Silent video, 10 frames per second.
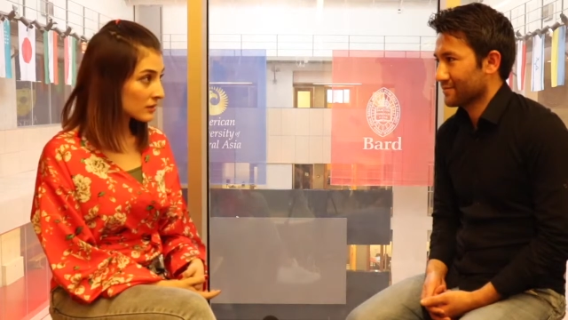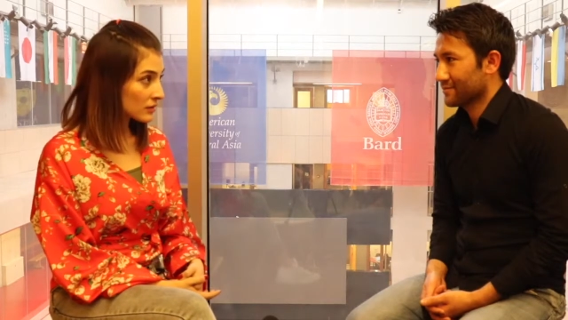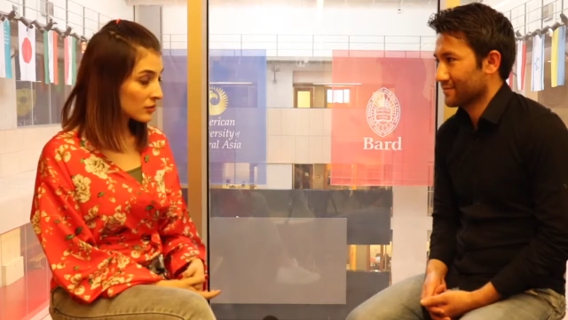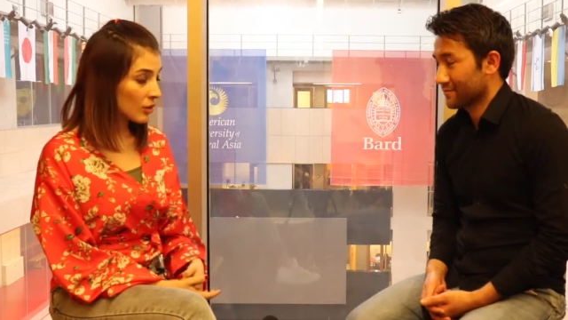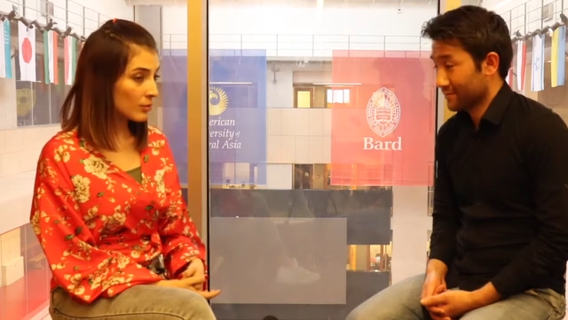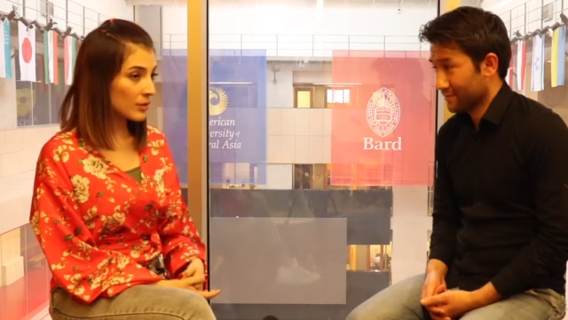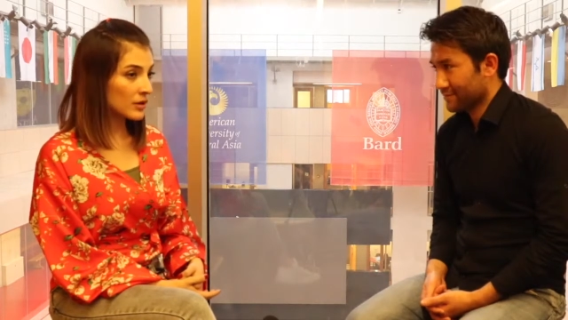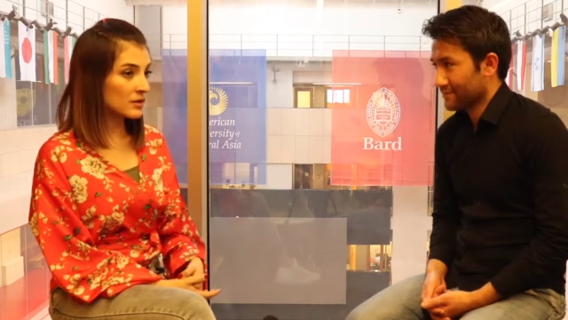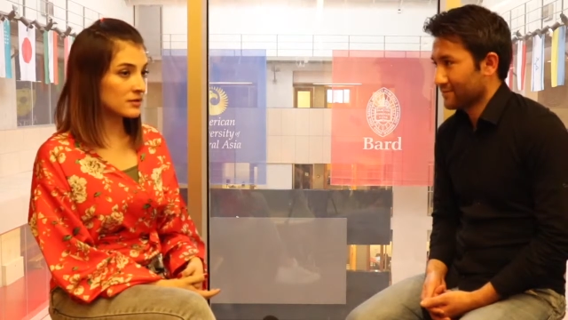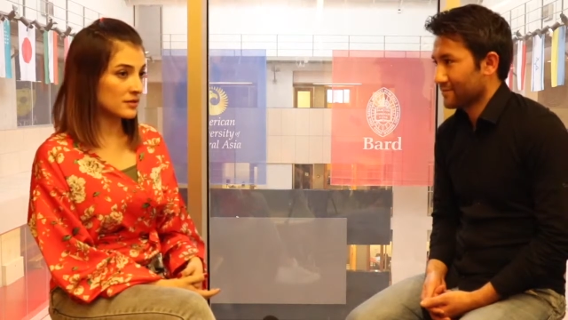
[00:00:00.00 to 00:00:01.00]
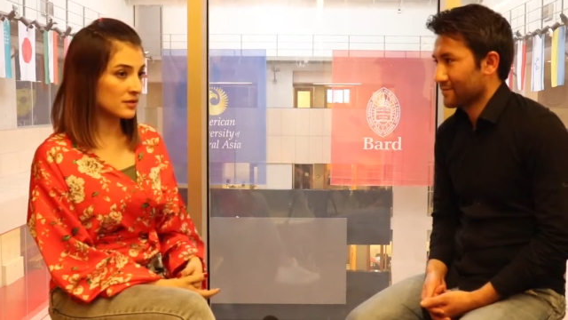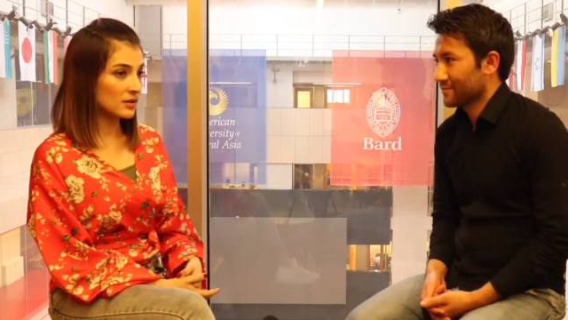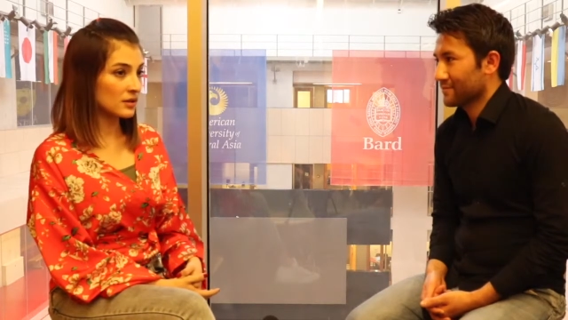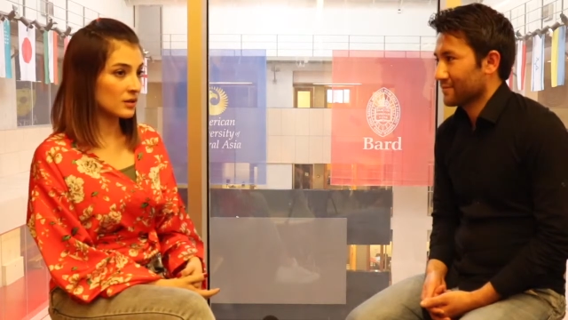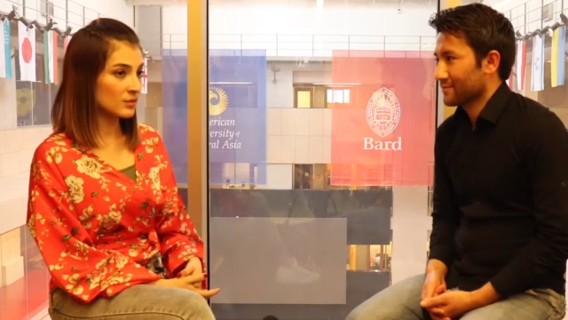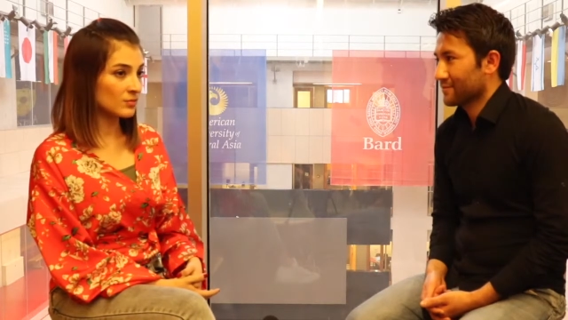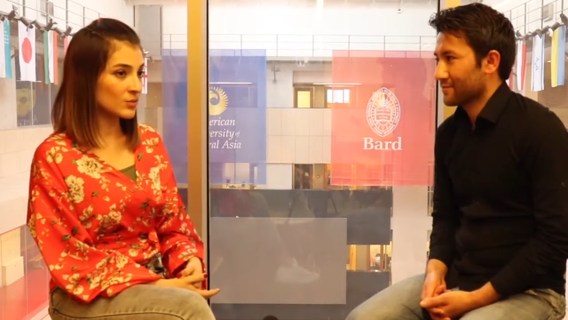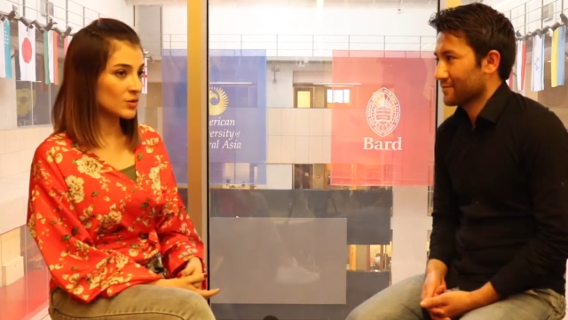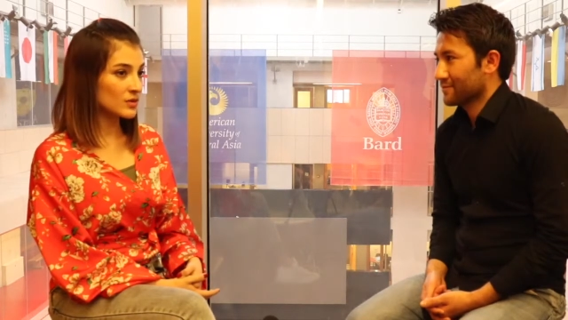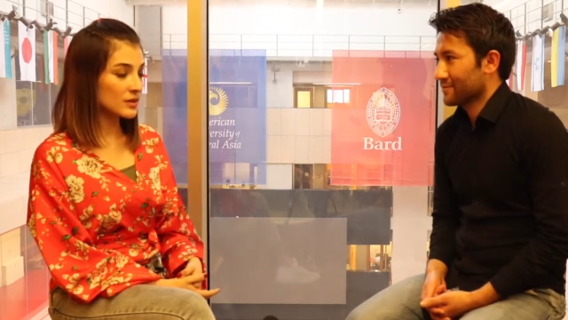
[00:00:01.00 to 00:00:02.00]
Speaker 1: a topic, is um,
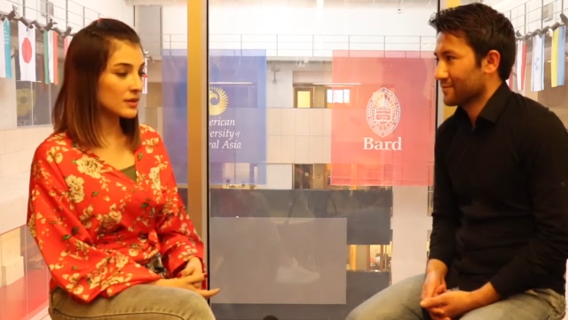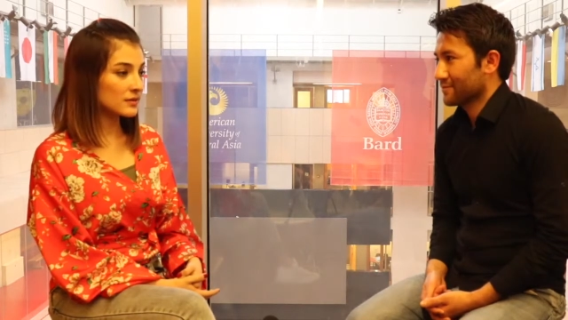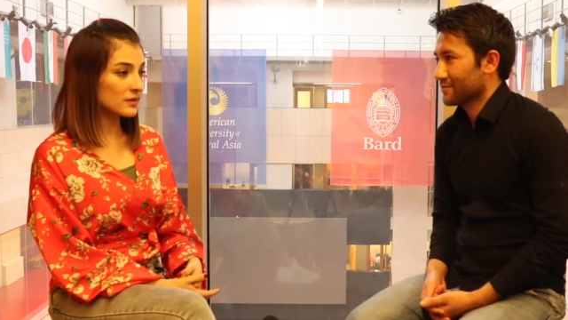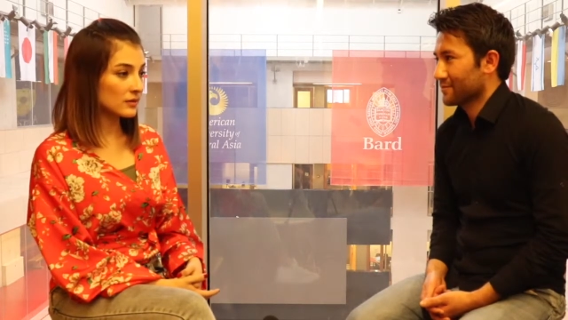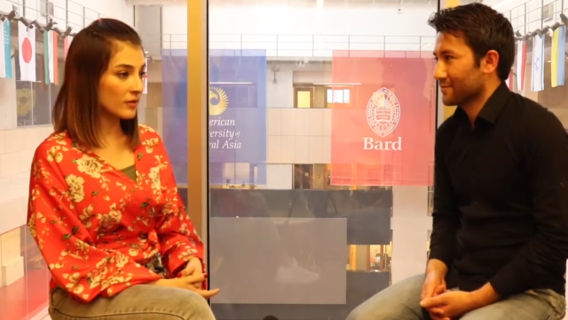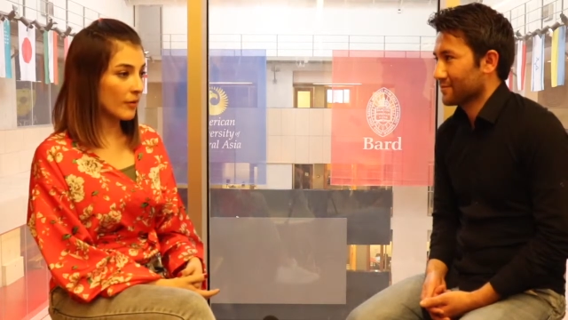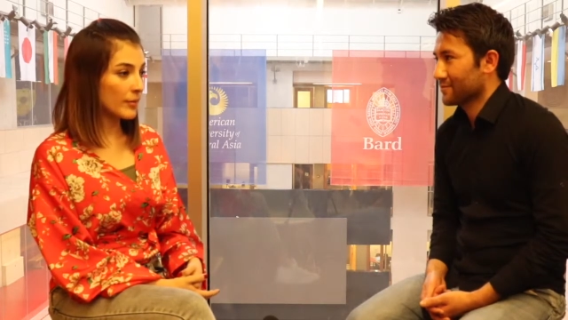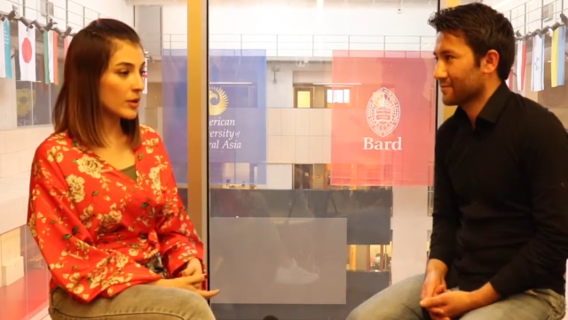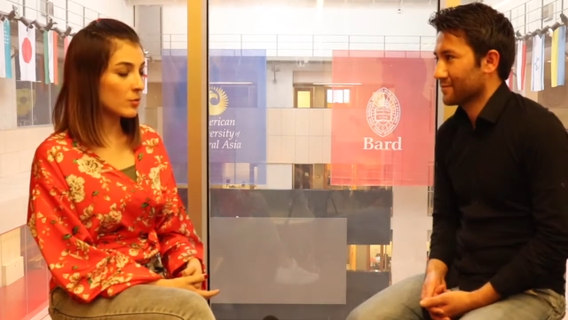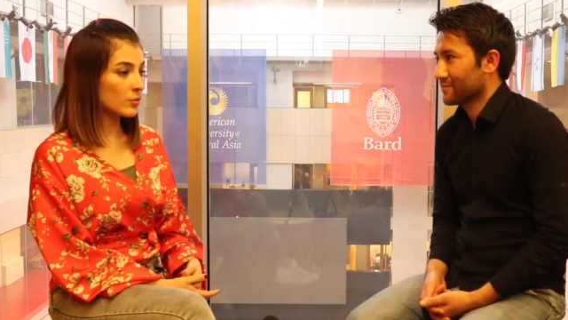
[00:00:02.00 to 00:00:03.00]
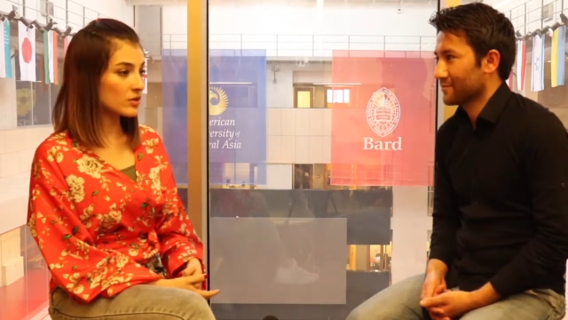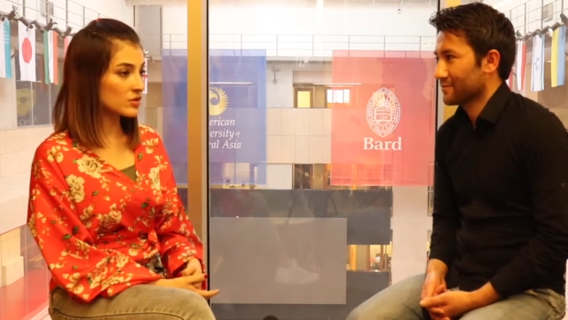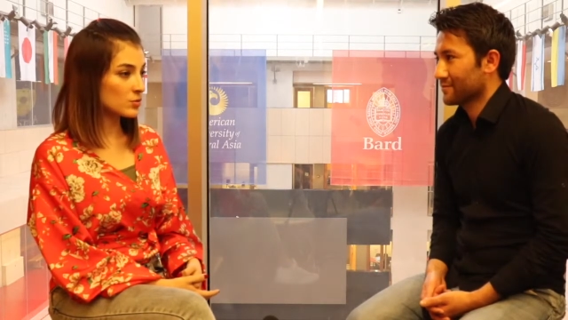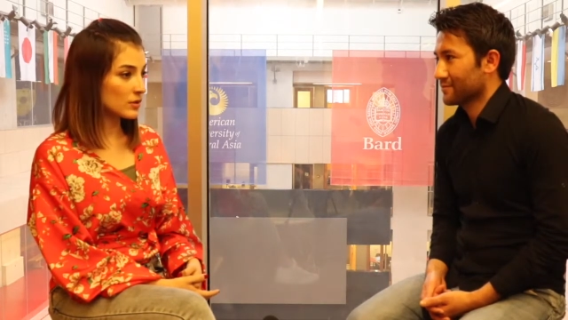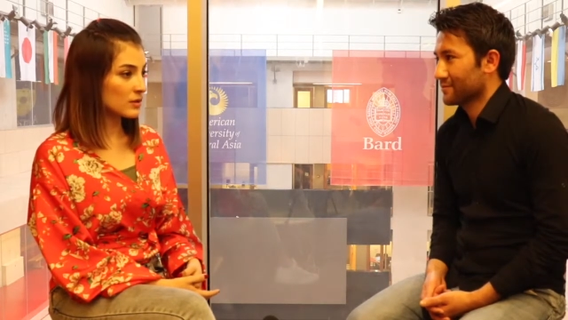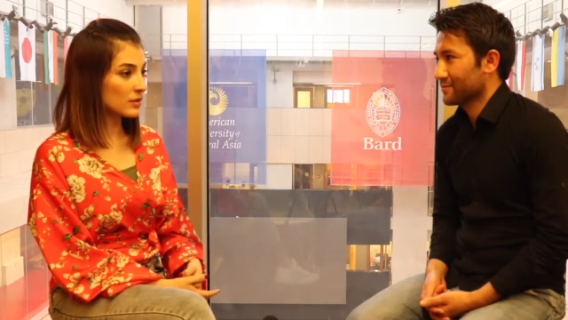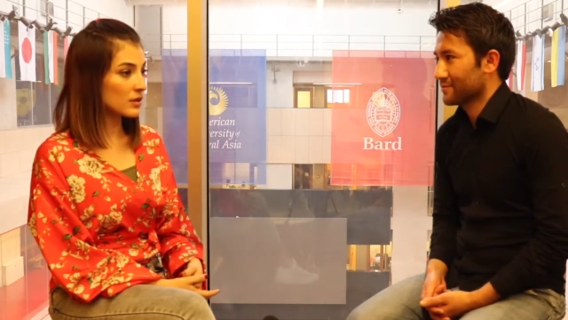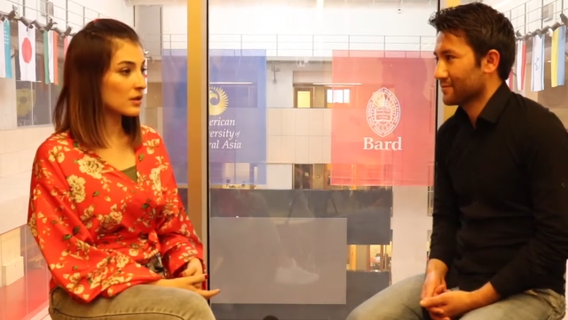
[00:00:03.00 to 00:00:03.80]
to select the topic which will